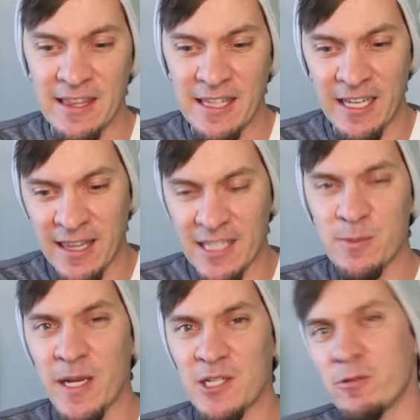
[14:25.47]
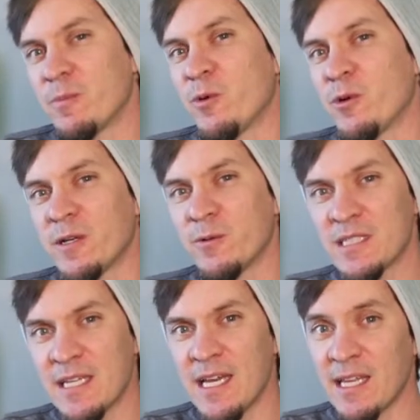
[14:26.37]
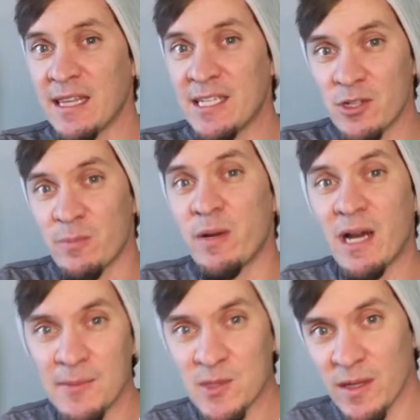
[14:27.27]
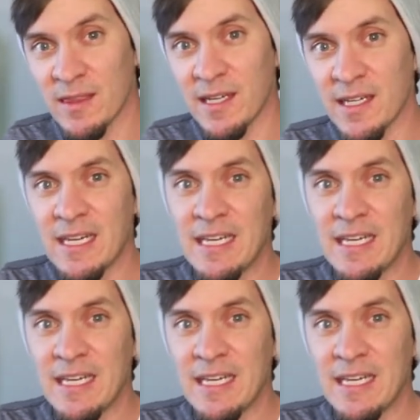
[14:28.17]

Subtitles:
in the inspection report, it will say these are the problems with it.